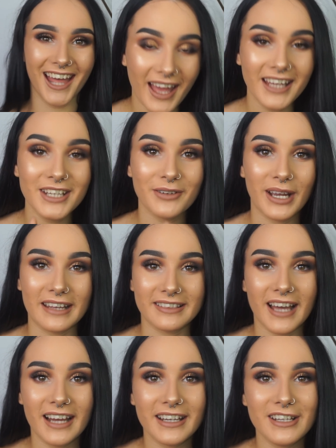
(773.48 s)
Anyway,
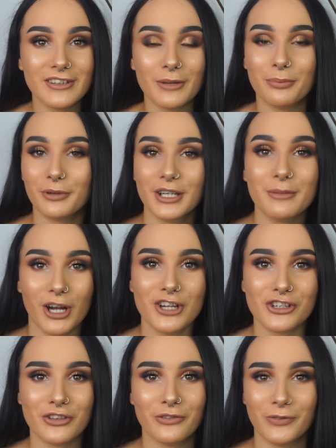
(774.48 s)
that is pretty
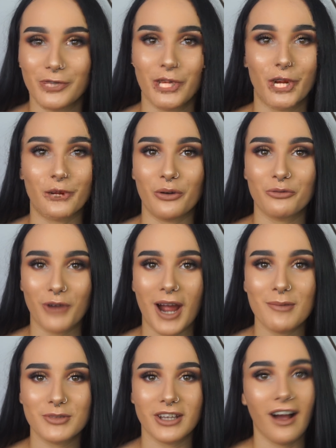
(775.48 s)
much the video
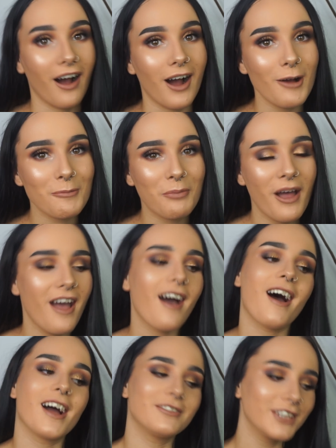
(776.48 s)
wrapped up.
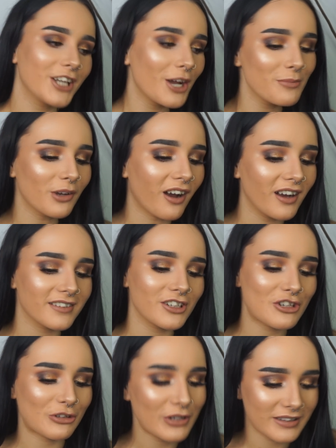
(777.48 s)
I really hope you guys
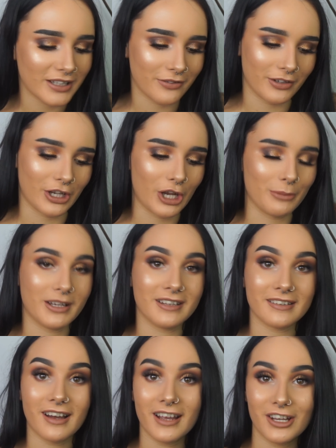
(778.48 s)
enjoyed this video
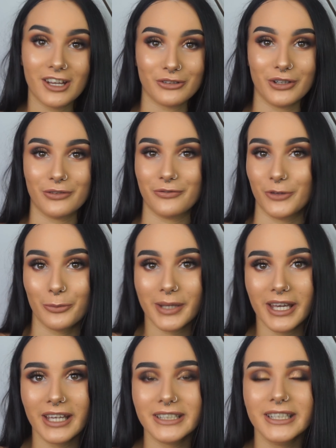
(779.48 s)
because I enjoyed
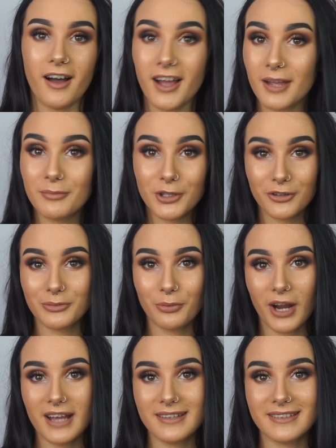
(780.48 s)
filming it. I am beyond
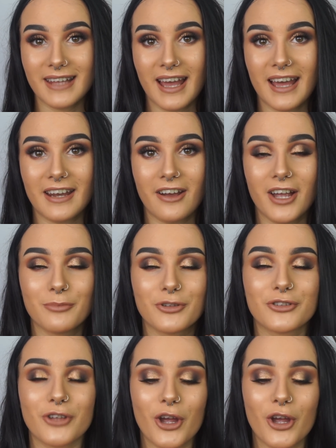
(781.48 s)
impressed and I am so